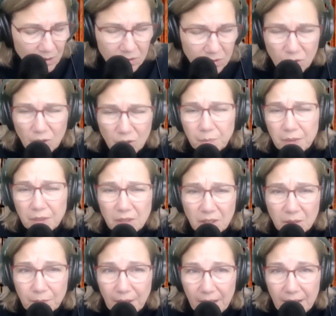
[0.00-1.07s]
So the
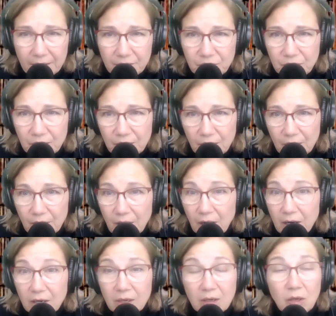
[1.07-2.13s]
building blocks
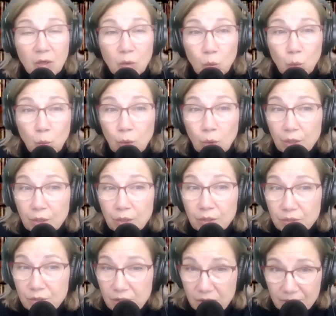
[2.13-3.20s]
are
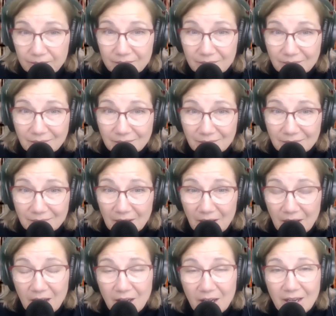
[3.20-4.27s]
words.
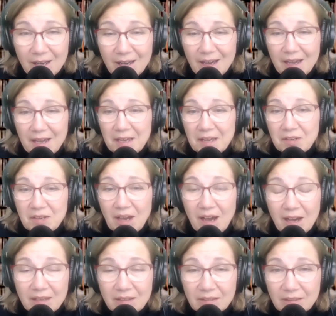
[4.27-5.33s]
And
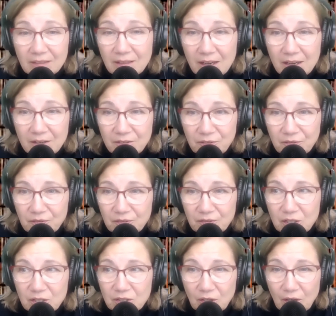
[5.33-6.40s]
I love
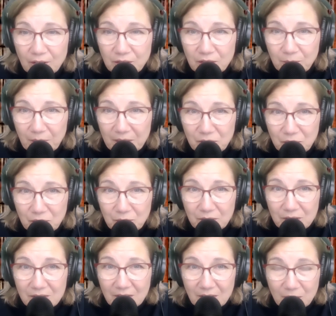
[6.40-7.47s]
to talk to my
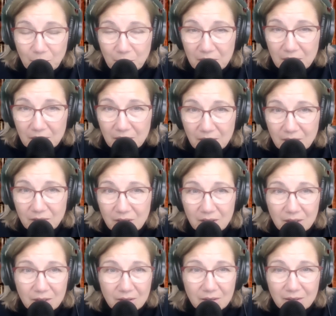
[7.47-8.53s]
students at the beginning of the
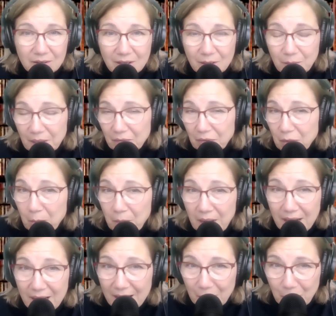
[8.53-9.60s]
year about the
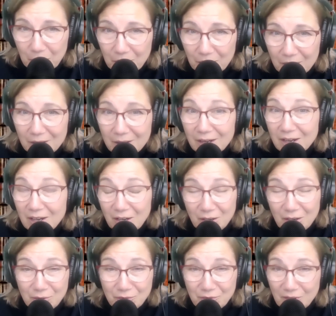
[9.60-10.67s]
power
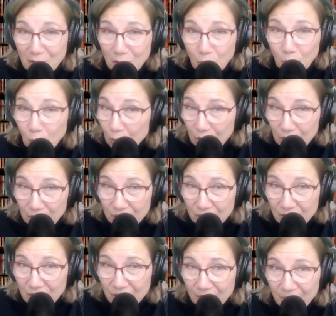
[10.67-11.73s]
of
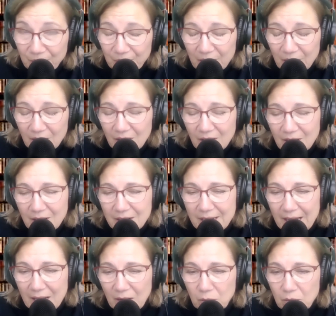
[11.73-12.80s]
words.
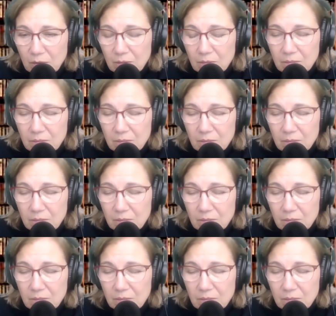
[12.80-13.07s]
Now,